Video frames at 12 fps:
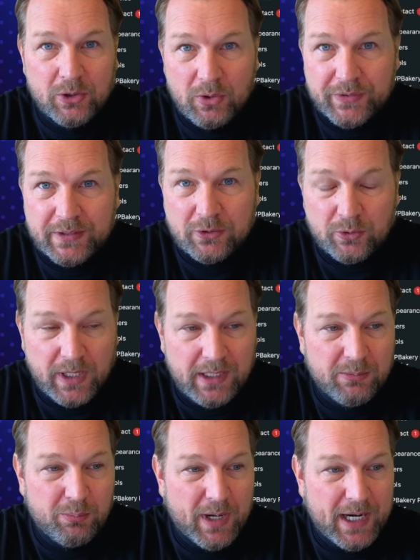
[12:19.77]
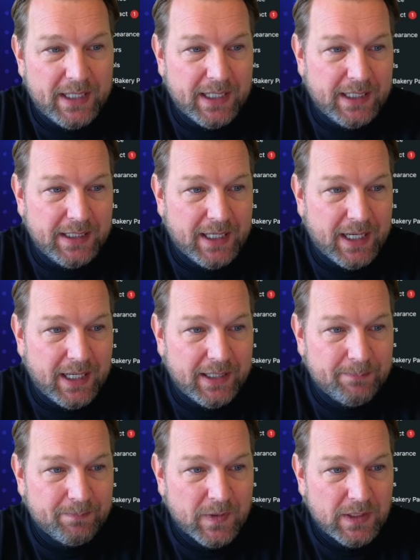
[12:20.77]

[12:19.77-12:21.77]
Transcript: content created by AI.